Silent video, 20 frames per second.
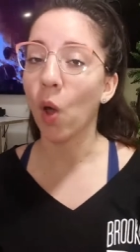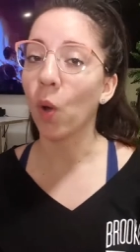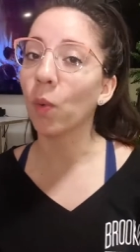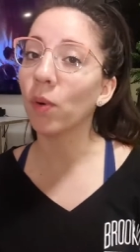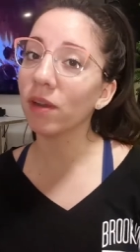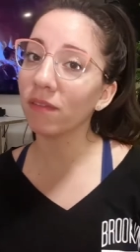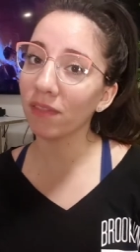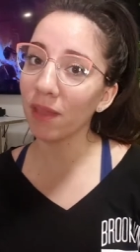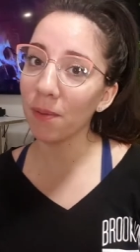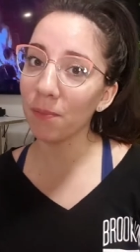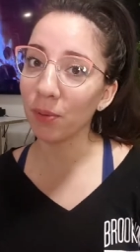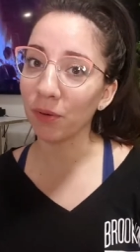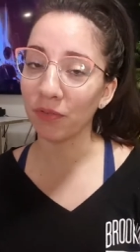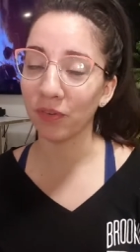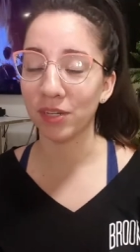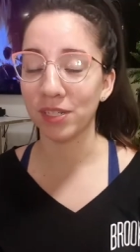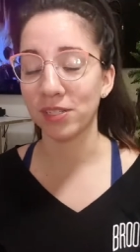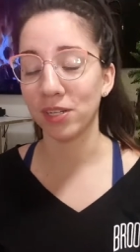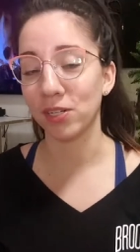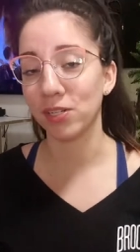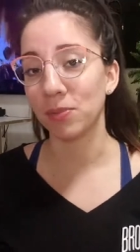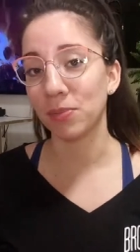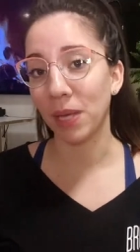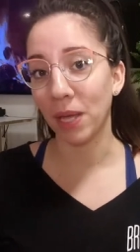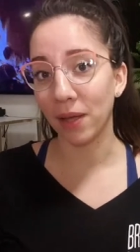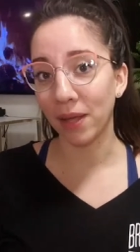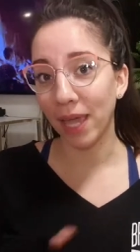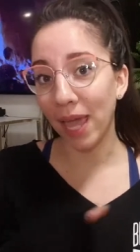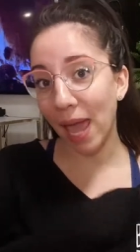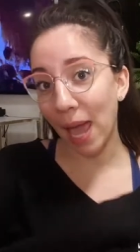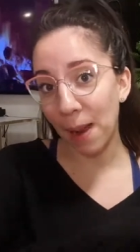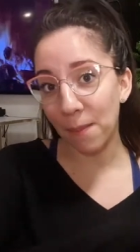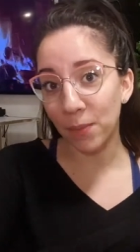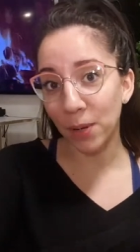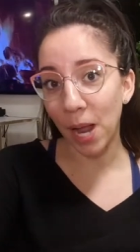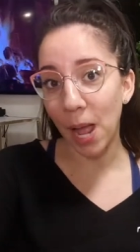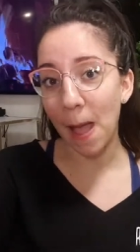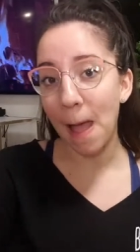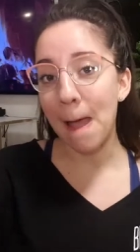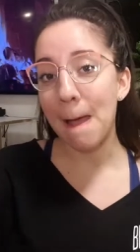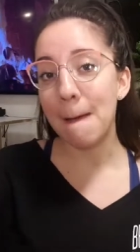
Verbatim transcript: One of them prefers not to be on camera,